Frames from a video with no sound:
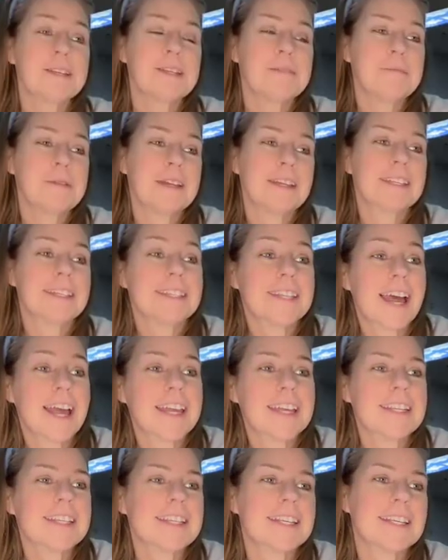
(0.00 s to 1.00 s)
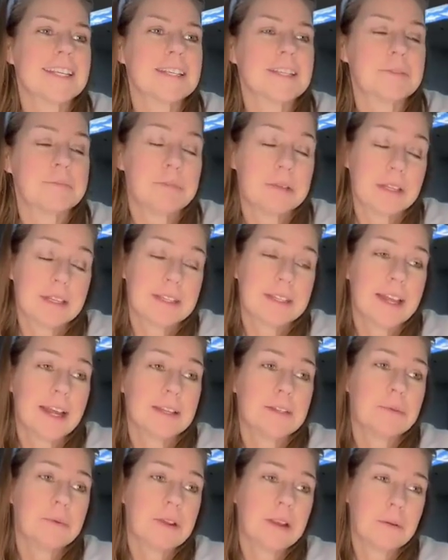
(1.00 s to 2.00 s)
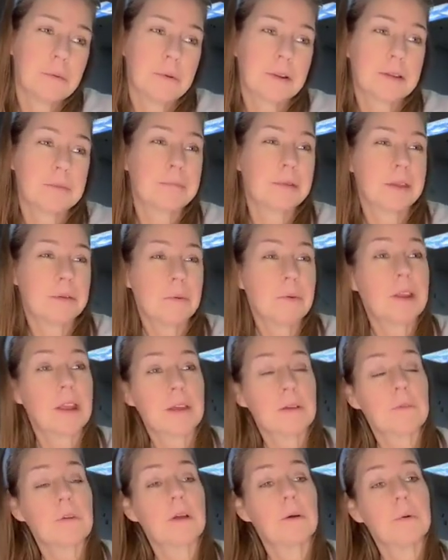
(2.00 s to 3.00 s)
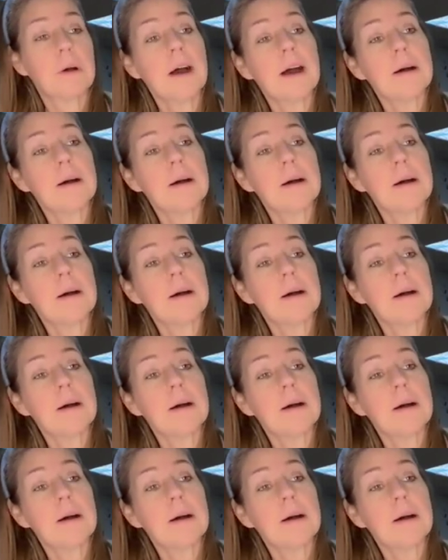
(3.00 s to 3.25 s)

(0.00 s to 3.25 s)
I'm going to be a scientist because that's what I want to be when I grow